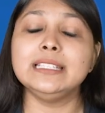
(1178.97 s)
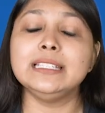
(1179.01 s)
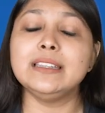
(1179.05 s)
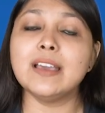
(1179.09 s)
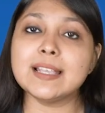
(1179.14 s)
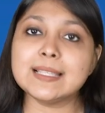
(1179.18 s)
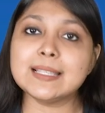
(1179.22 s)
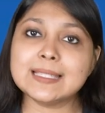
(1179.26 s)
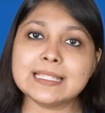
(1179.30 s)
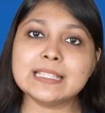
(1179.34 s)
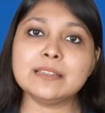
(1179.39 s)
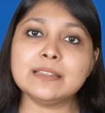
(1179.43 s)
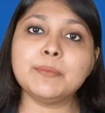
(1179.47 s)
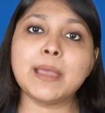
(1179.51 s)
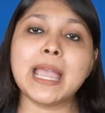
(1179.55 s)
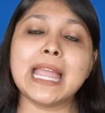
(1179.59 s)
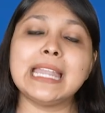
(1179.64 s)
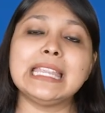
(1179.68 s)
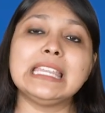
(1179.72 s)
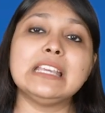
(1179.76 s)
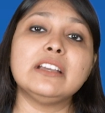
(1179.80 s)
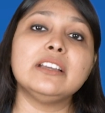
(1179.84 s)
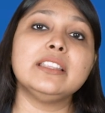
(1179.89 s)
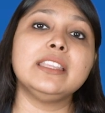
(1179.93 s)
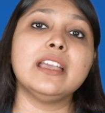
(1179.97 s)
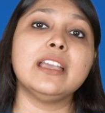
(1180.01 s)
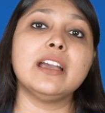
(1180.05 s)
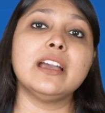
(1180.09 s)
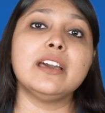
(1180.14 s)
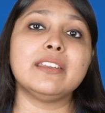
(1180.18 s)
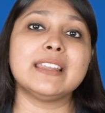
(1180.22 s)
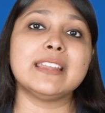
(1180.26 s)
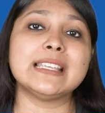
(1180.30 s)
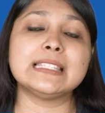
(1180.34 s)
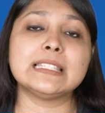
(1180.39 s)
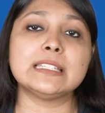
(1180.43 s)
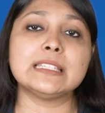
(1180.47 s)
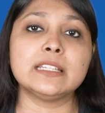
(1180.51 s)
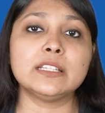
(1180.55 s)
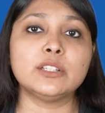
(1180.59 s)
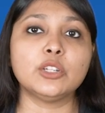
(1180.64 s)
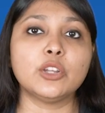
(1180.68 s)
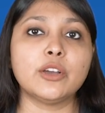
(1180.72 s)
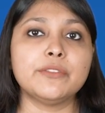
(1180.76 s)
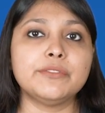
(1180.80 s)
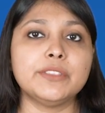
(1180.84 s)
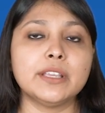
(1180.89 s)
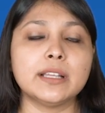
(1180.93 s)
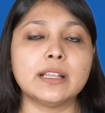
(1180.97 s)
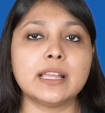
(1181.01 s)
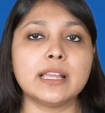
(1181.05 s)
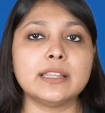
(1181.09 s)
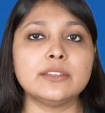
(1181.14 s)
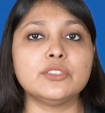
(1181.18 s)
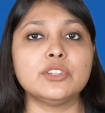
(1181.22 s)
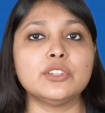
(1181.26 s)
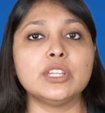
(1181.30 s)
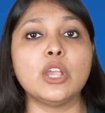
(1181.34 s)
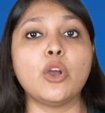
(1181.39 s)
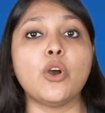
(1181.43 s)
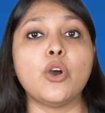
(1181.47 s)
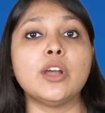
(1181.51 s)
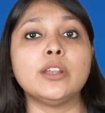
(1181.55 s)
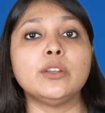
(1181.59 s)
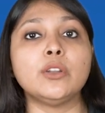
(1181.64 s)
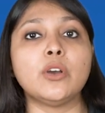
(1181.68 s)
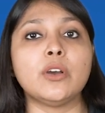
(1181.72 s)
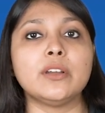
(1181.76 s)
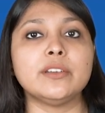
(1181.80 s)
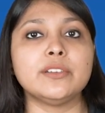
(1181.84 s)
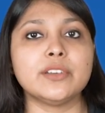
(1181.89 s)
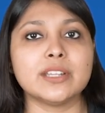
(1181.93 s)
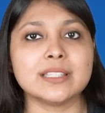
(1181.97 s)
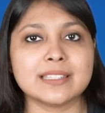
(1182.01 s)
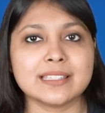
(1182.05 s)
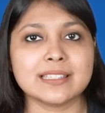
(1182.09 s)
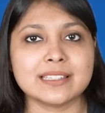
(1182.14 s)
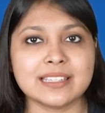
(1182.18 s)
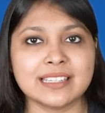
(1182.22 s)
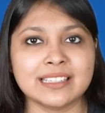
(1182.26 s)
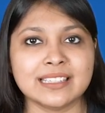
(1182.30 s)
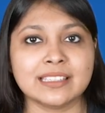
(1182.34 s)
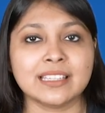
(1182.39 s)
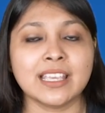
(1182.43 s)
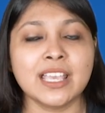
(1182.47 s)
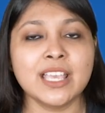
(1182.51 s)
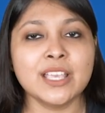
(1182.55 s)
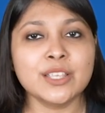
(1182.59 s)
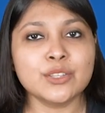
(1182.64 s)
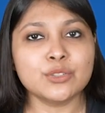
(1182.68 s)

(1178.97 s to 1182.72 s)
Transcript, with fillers: Doesn't matter they are resident of the country or non-resident.